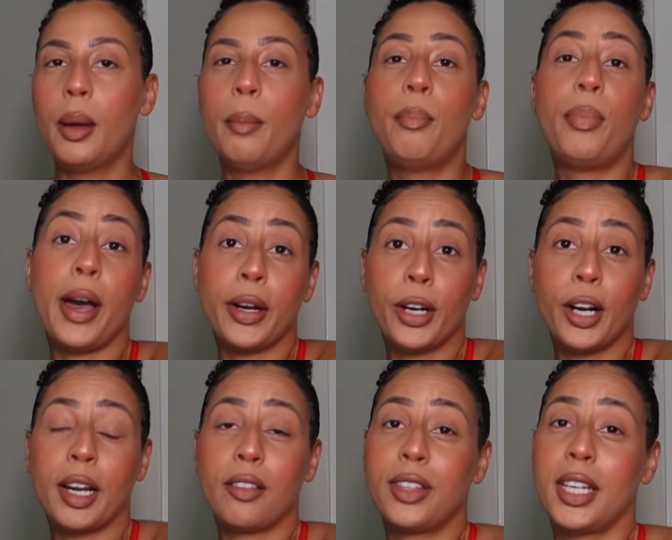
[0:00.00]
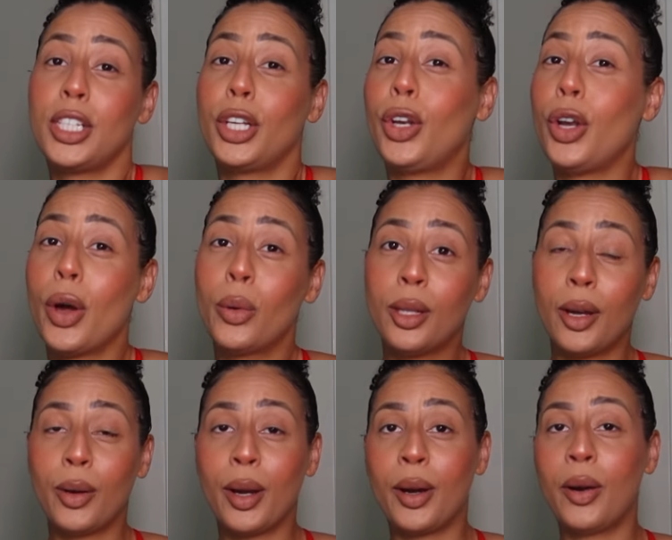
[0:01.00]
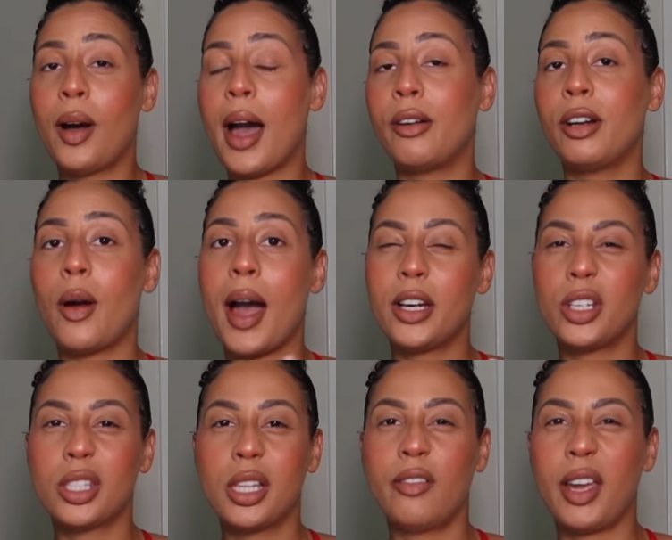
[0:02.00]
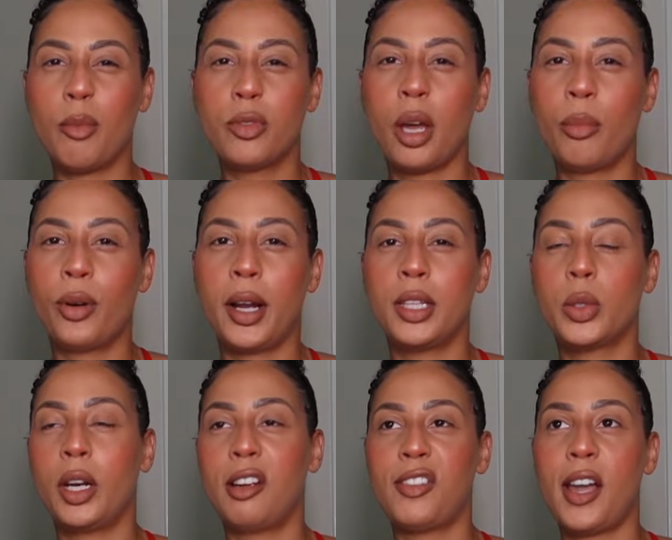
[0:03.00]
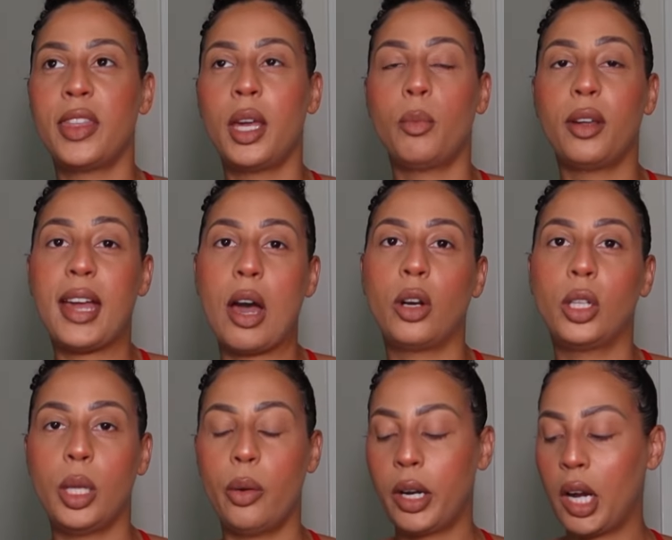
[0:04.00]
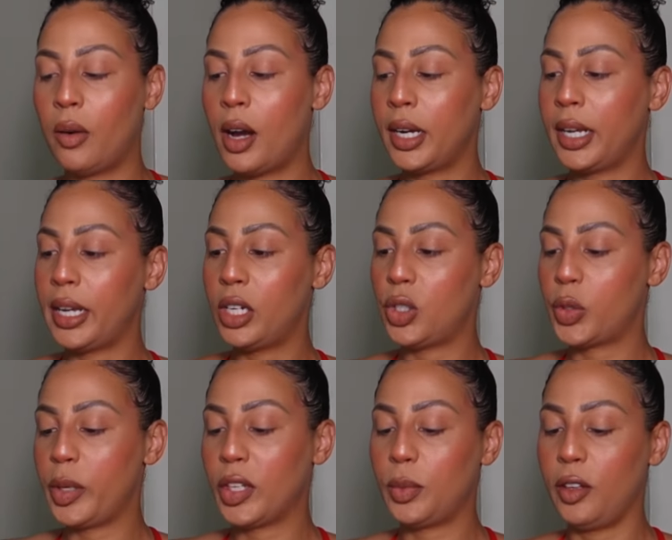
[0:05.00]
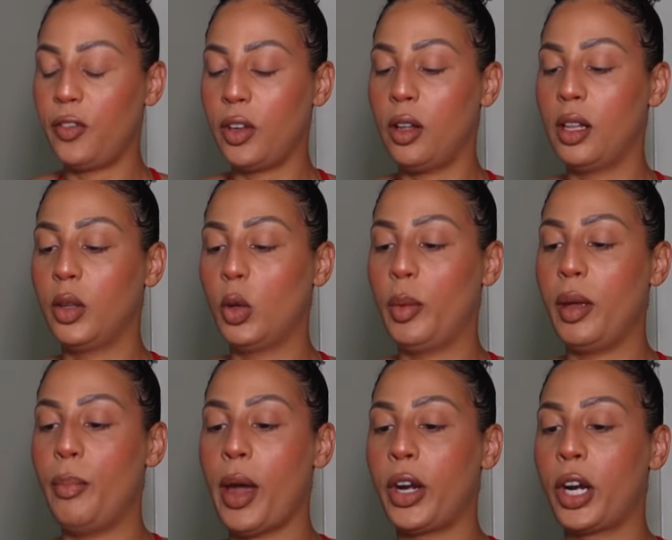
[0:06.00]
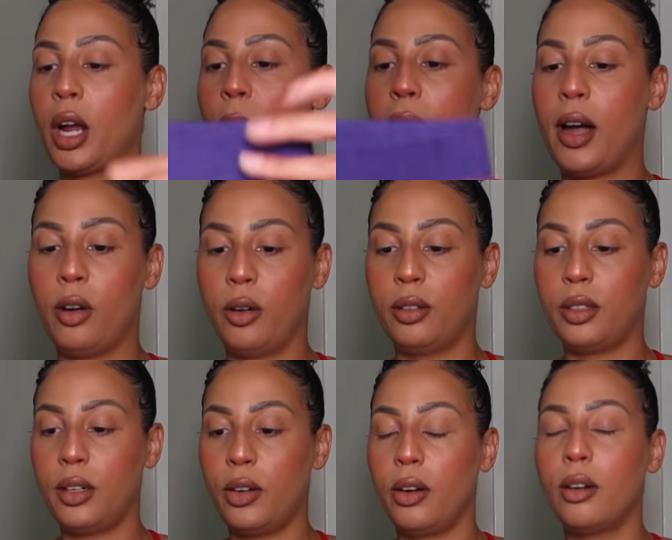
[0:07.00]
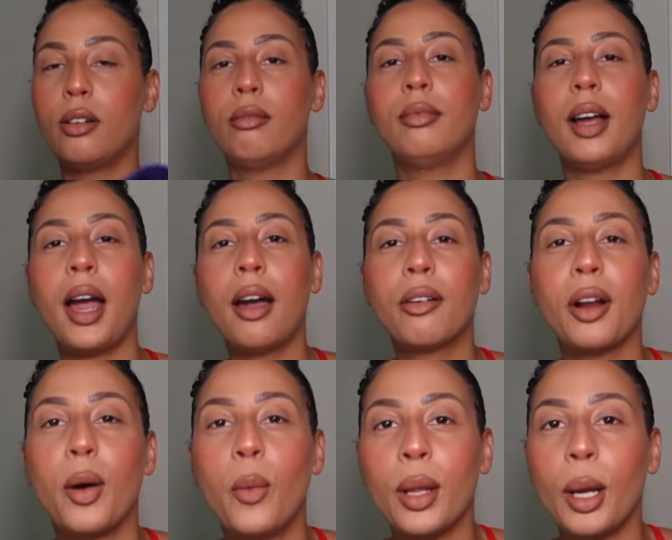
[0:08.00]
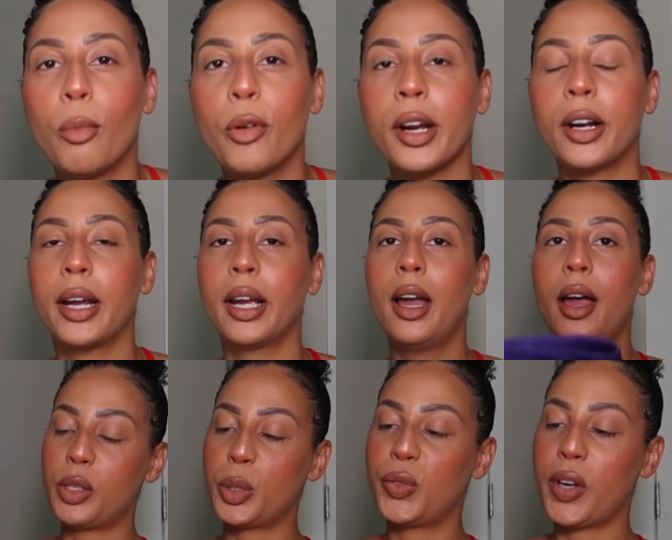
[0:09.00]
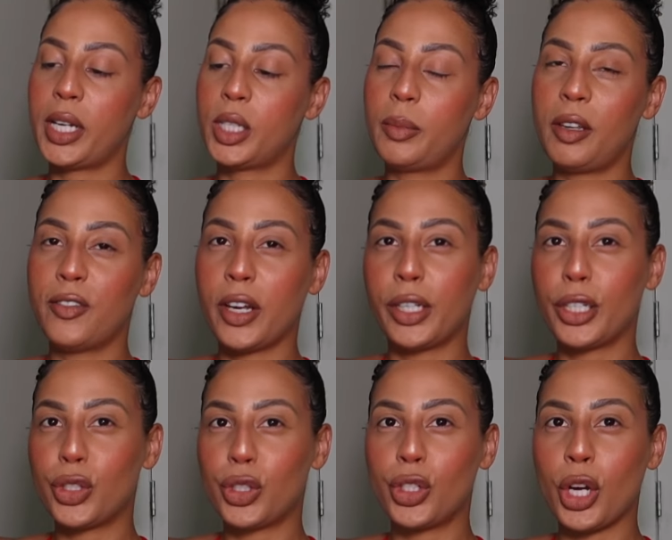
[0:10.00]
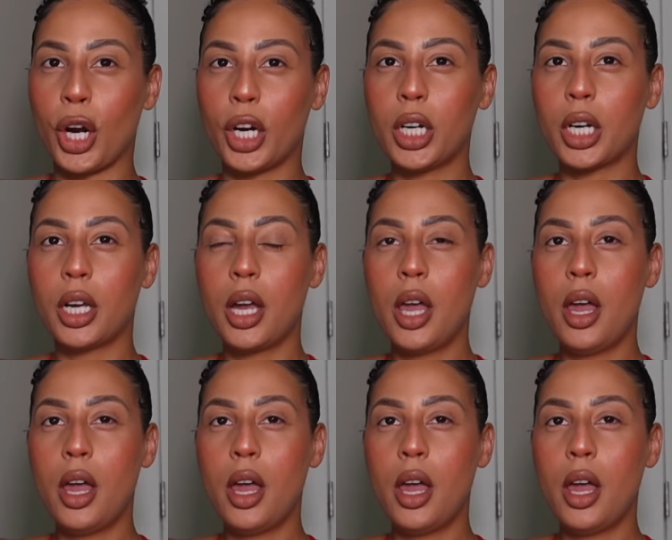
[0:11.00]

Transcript: better if they did no logo. I don't know. I just love Amazon brands when I find them without a logo on it. It just makes me feel a little bit better about, I don't know, what I'm wearing. I just find it to be very stark